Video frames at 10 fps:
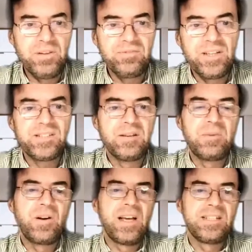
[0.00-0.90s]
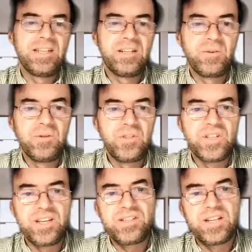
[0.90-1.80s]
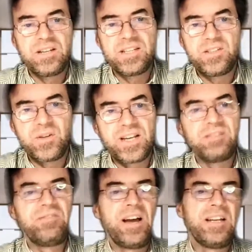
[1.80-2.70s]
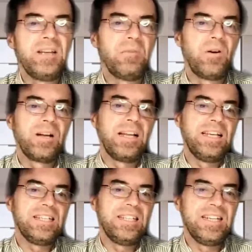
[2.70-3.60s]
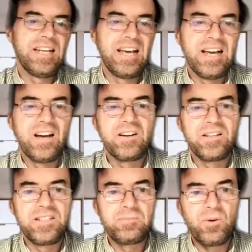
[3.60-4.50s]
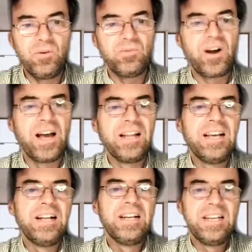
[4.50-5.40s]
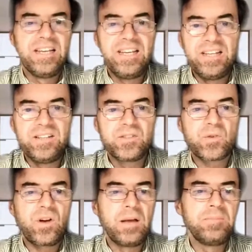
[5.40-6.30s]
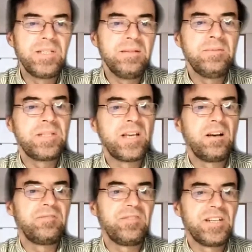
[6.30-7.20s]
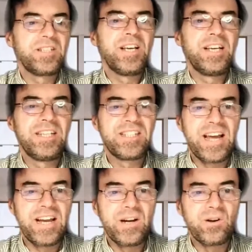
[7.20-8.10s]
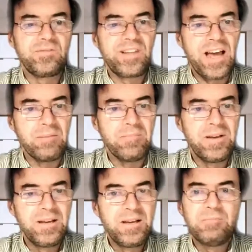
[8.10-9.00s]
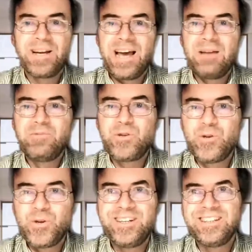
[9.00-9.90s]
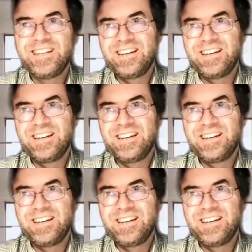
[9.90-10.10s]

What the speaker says: briefly summarizing Ruud Jason, as you can find him on LinkedIn. On his profile, he describes himself as a designer of time. But I'm sure